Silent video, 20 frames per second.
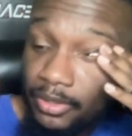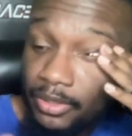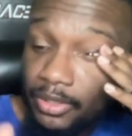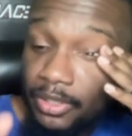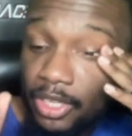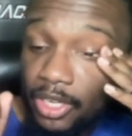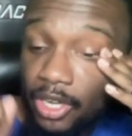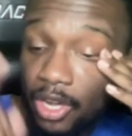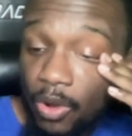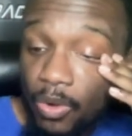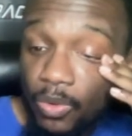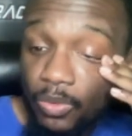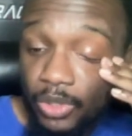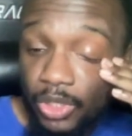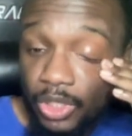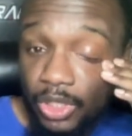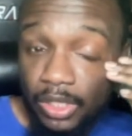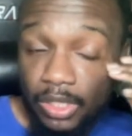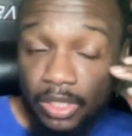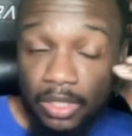The
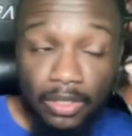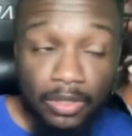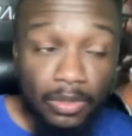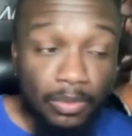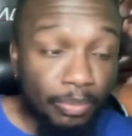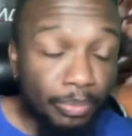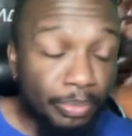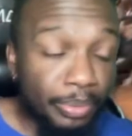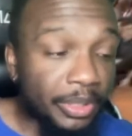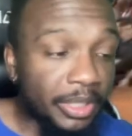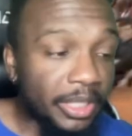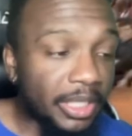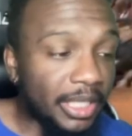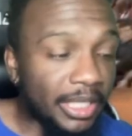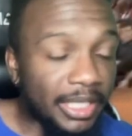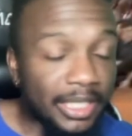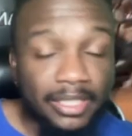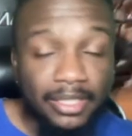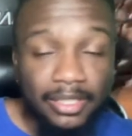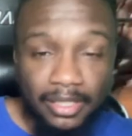coach put
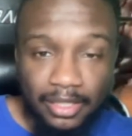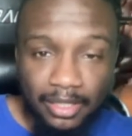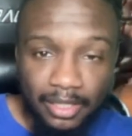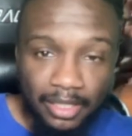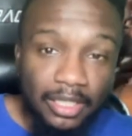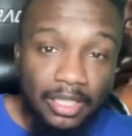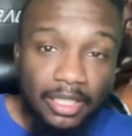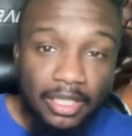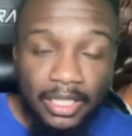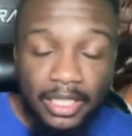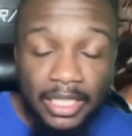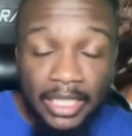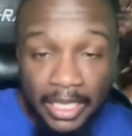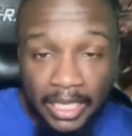his son